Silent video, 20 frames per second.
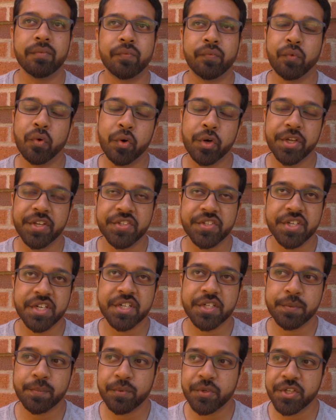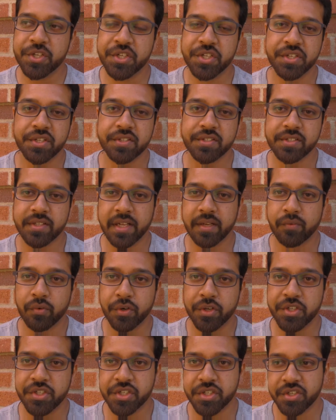for research positions, like
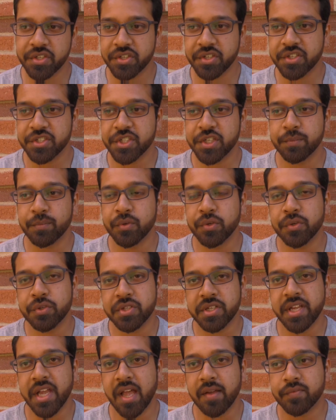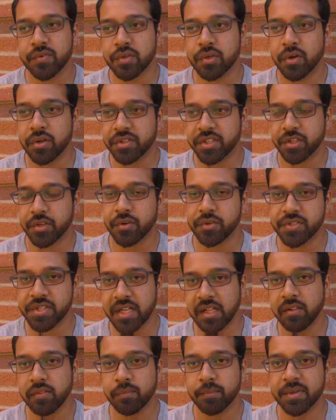for research internship, you usually have to contact
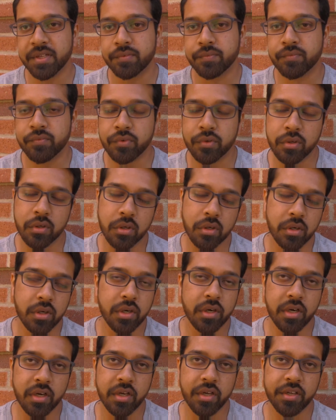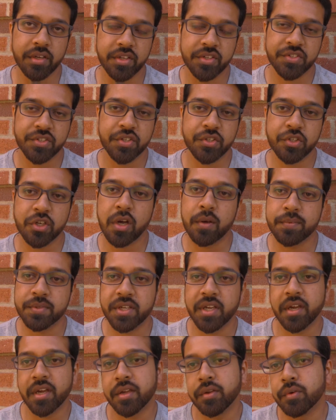yourself. But for mm-hmm. uh, industry jobs,
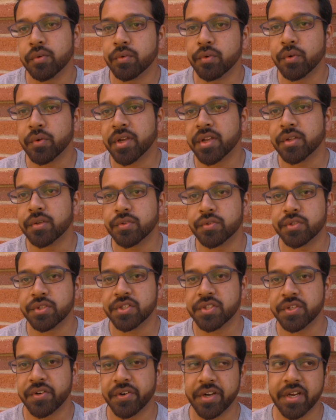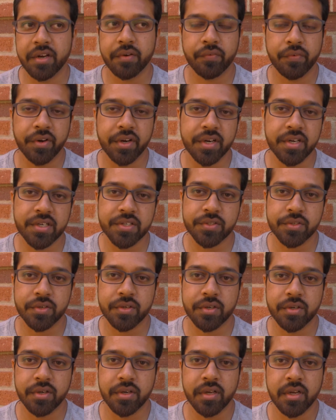yeah, you, you can use these career fairs
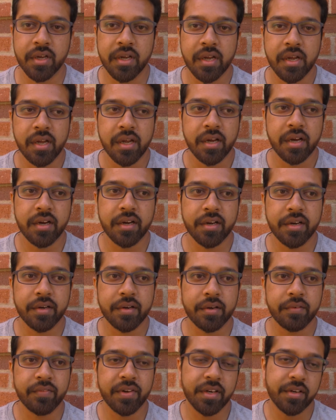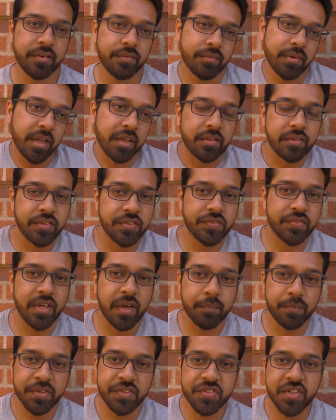or uh, when like these
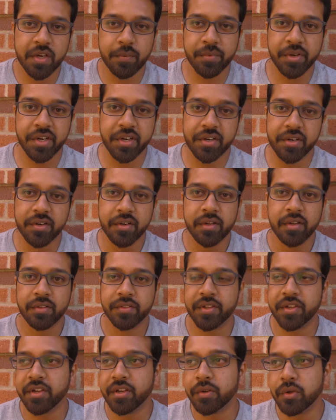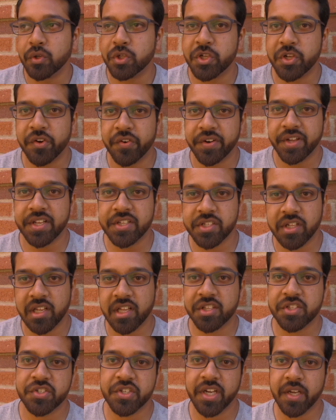companies come here, they usually arrange a
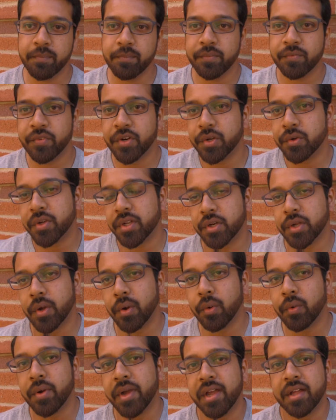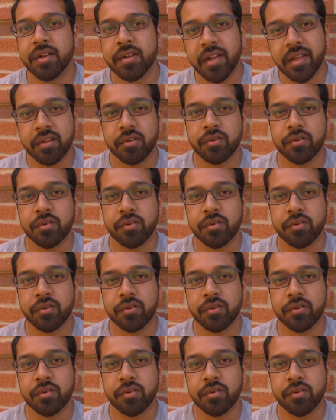lunchtime where you can go mm-hmm. and like